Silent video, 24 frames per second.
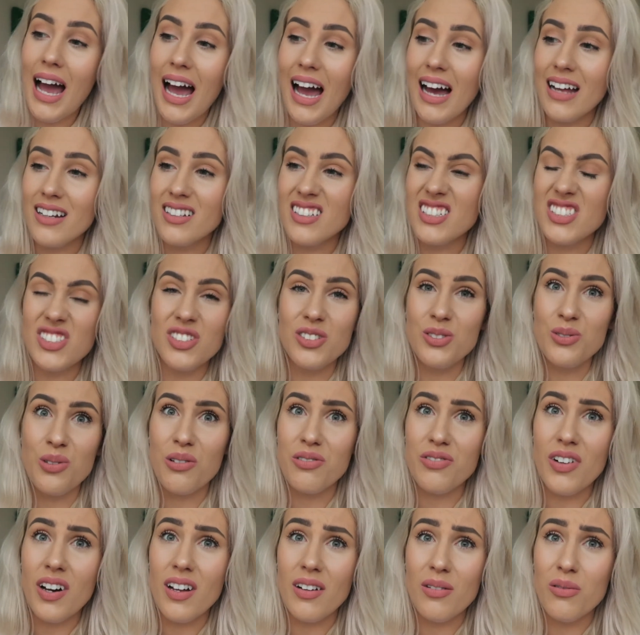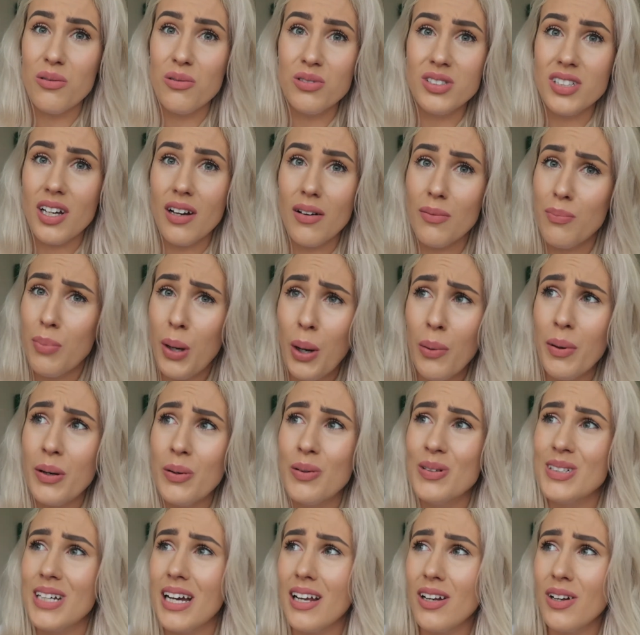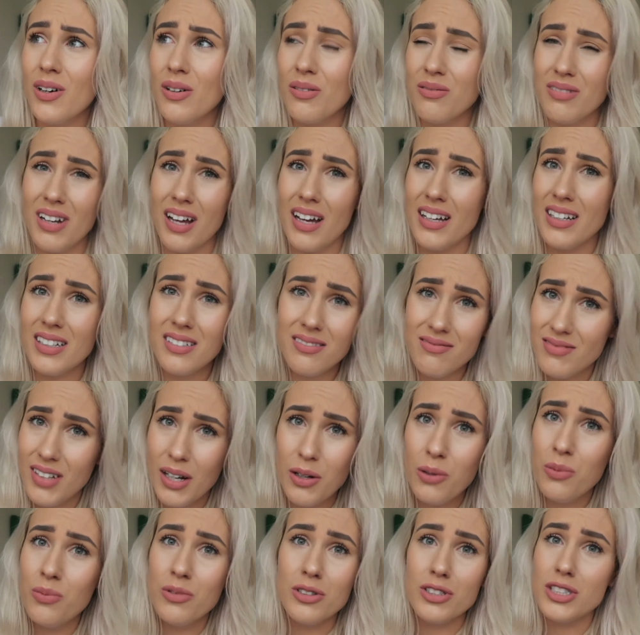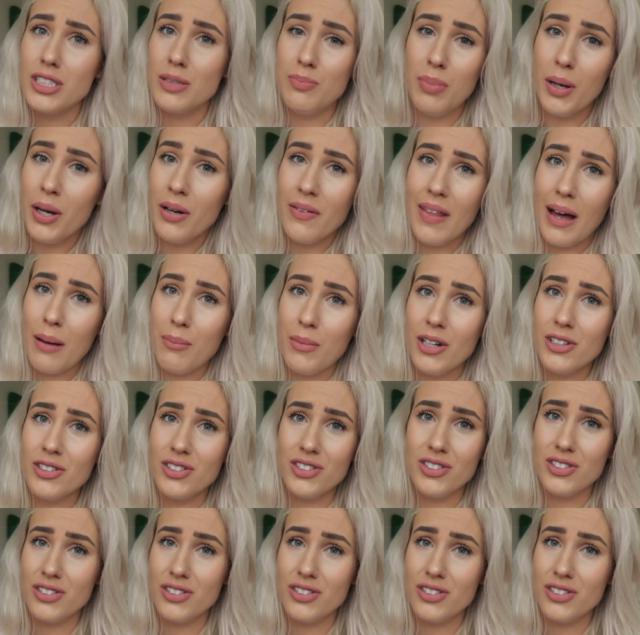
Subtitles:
And it's just not fun also, pooing all day long. Like, no one wants to poo that much.